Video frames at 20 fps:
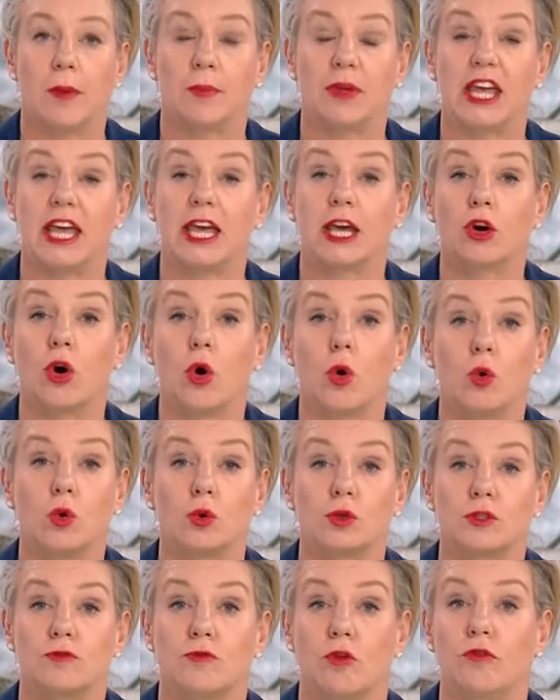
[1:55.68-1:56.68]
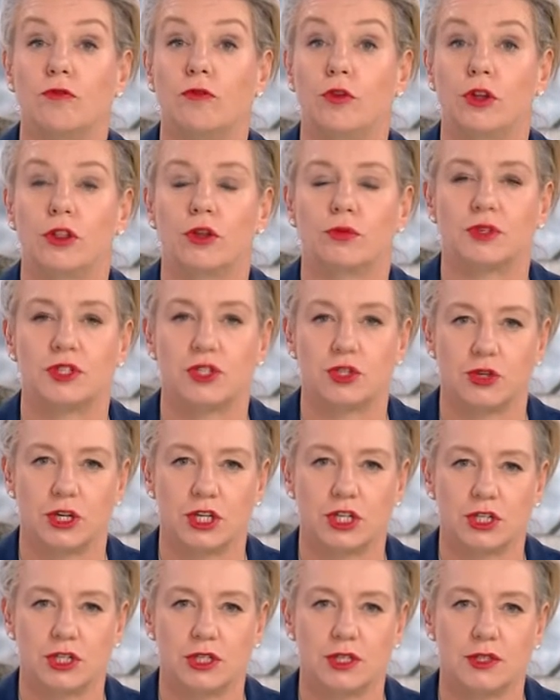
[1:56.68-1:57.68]
hear calls for further
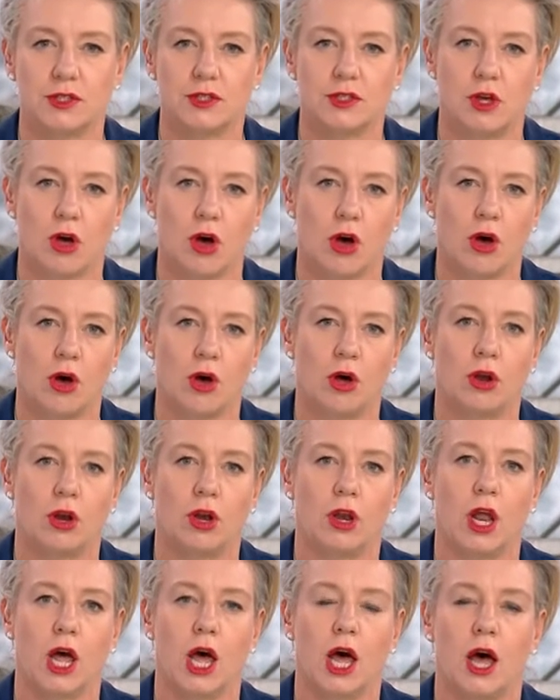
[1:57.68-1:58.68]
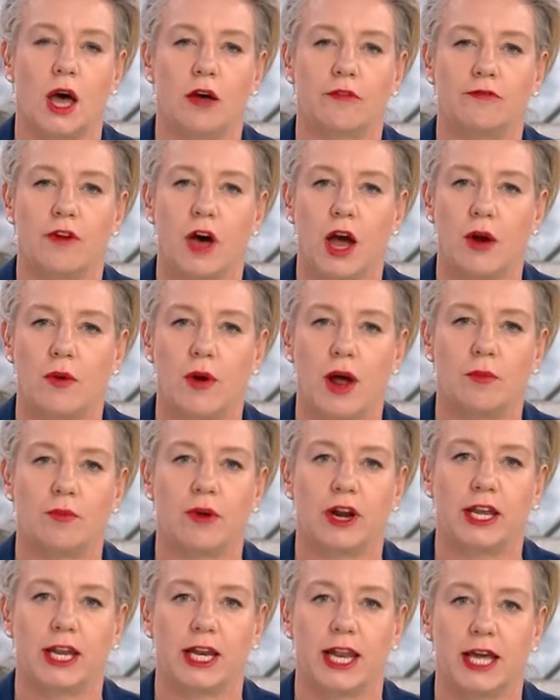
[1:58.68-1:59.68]
restrictions on
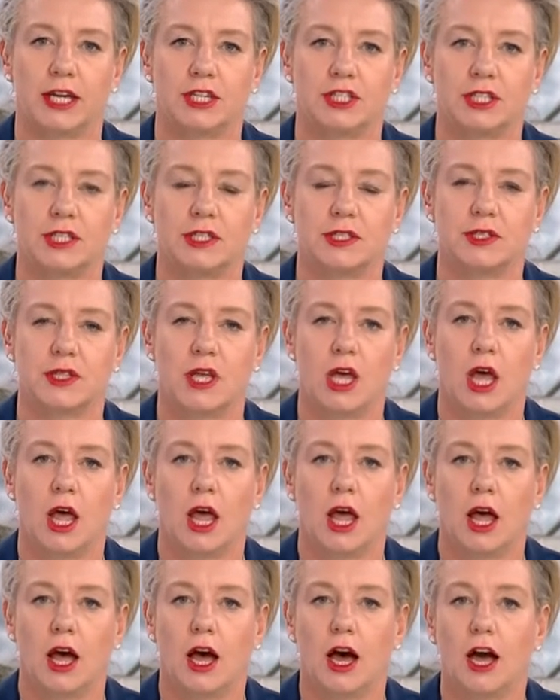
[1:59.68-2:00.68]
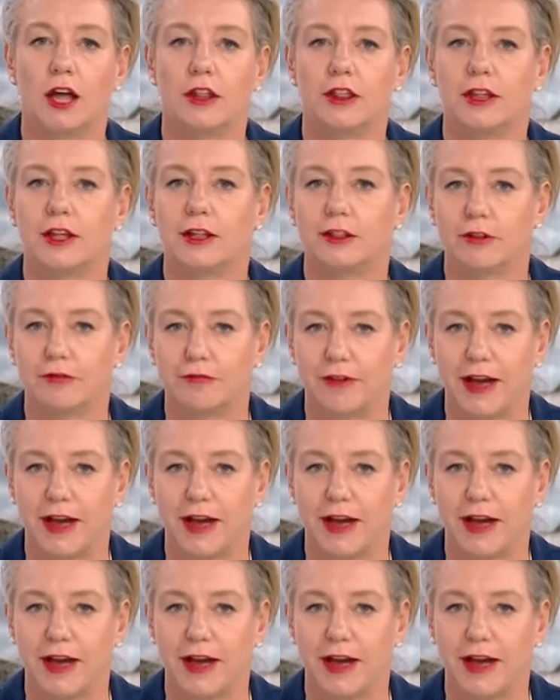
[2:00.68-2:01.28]
firearm regulations. I think the